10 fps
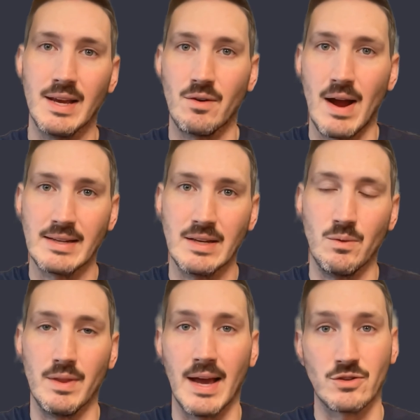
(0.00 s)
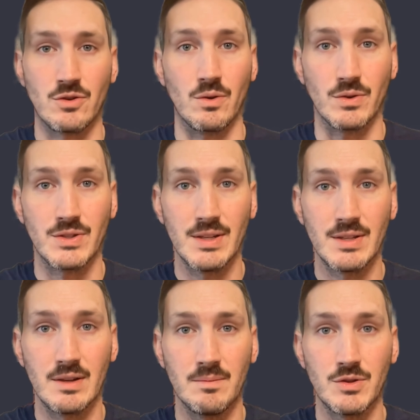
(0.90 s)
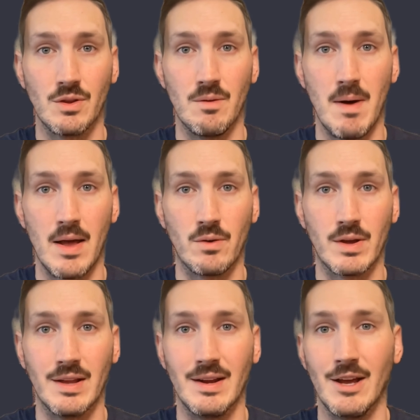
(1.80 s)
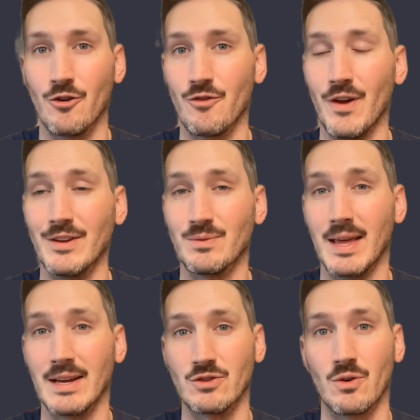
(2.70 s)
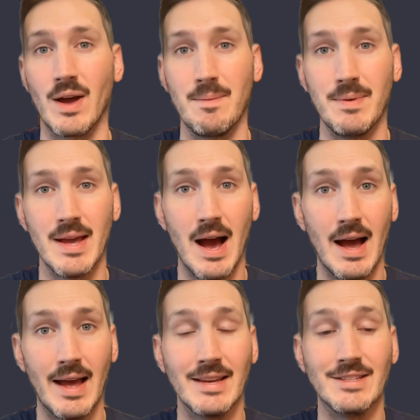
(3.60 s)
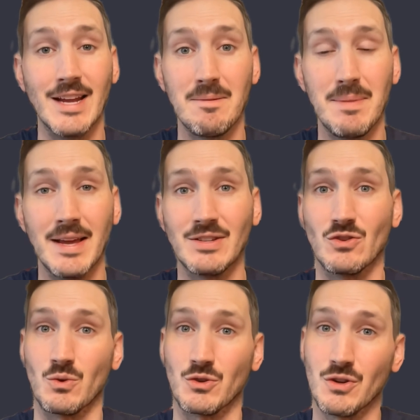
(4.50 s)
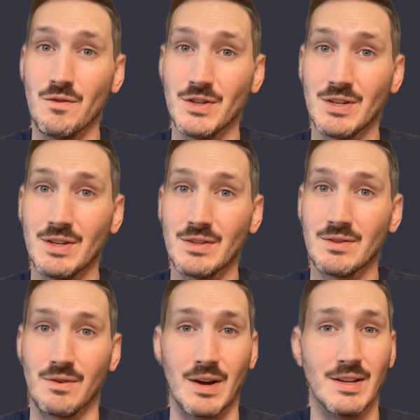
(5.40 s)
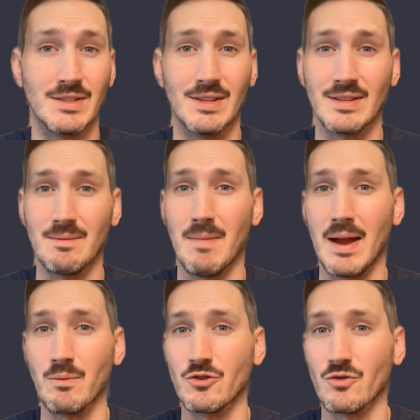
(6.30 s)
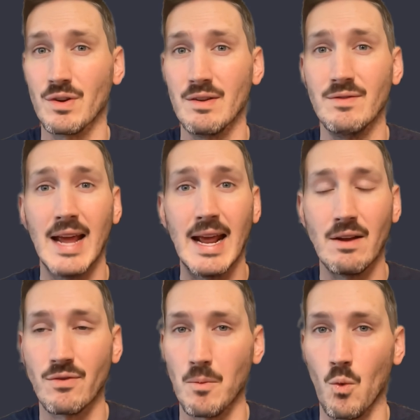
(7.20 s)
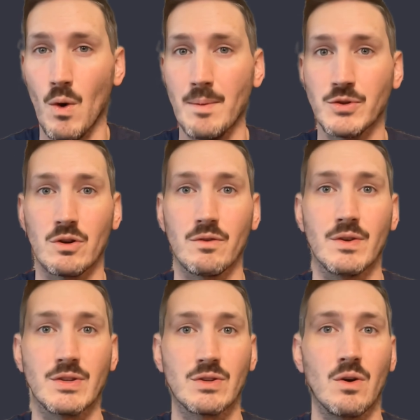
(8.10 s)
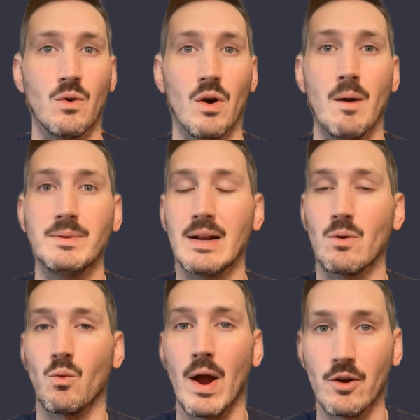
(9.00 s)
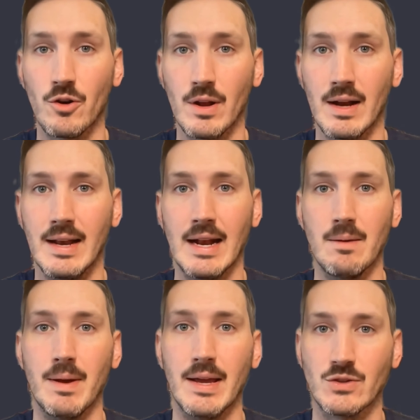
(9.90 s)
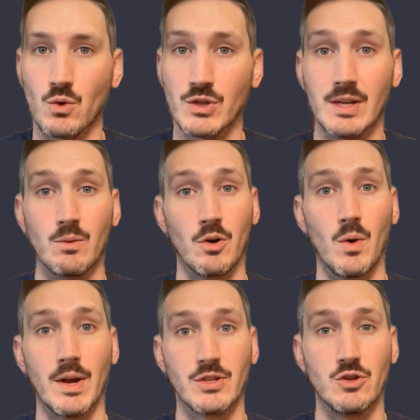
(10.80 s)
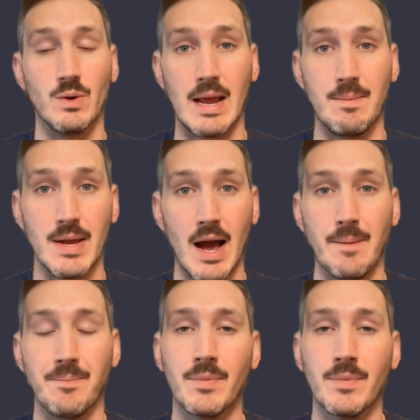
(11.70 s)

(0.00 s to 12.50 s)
interacting with external systems, so the model can interface with external APIs, databases, or services. For instance, it might retrieve data from a web service, or update a record in a database, or send a request to an API.